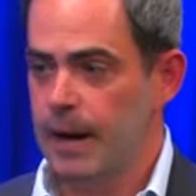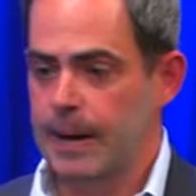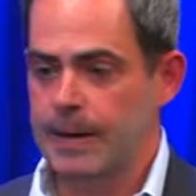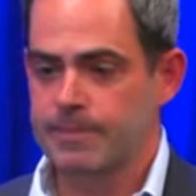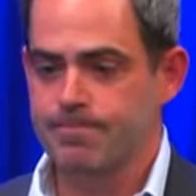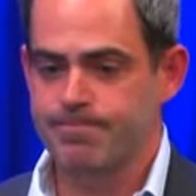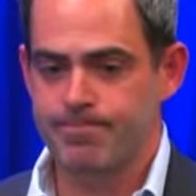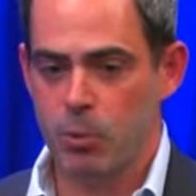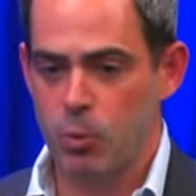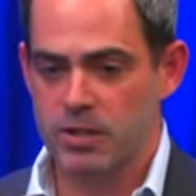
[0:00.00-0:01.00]

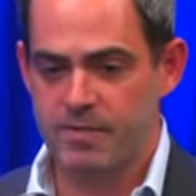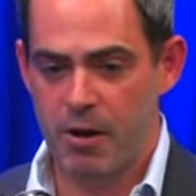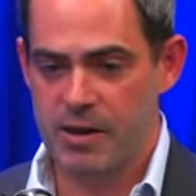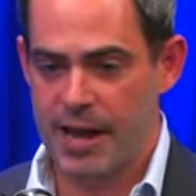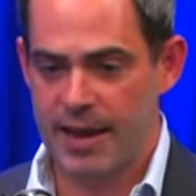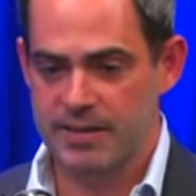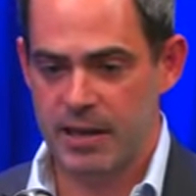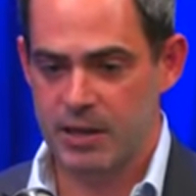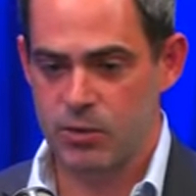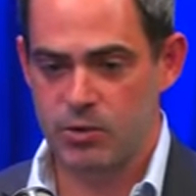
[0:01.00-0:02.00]
was very
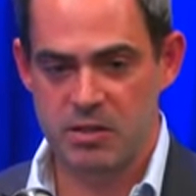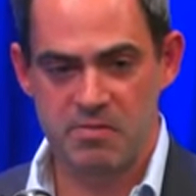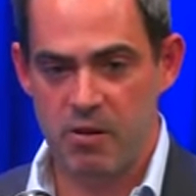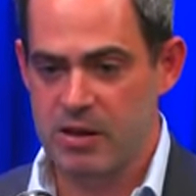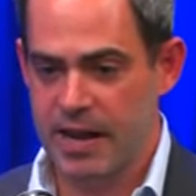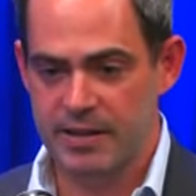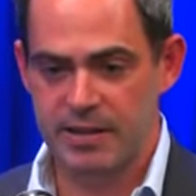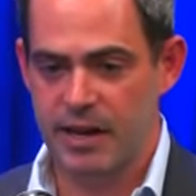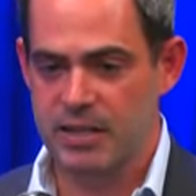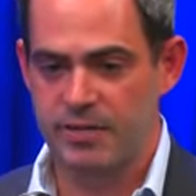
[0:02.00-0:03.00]
anti-union, very
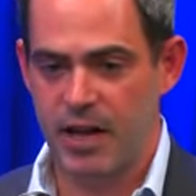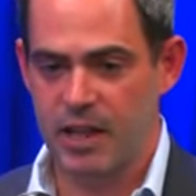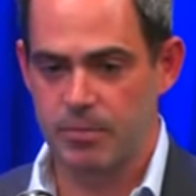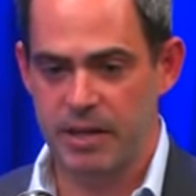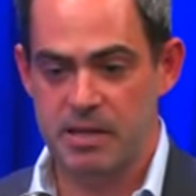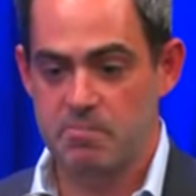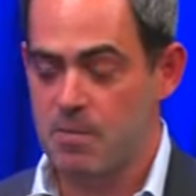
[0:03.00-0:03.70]
anti-development,